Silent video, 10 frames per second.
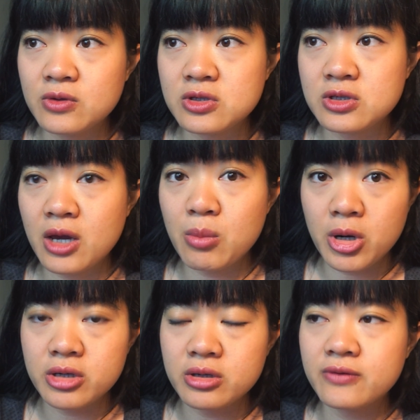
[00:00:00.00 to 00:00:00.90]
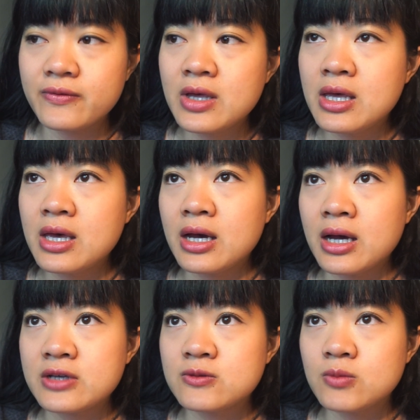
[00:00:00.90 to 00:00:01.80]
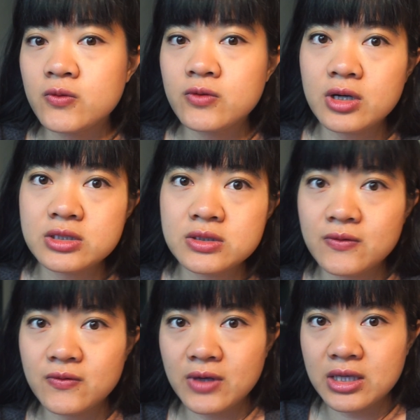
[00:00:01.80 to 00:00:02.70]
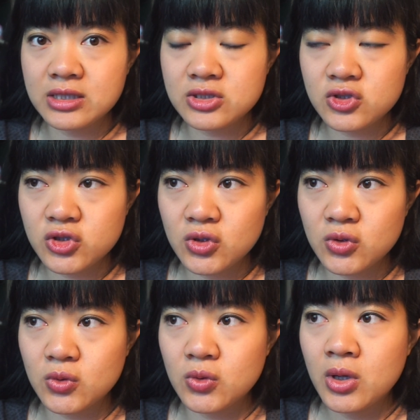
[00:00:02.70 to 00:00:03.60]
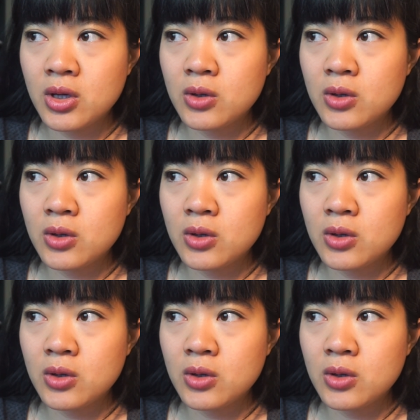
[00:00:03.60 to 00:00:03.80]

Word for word: which I'm part of, has moved on to phase 2,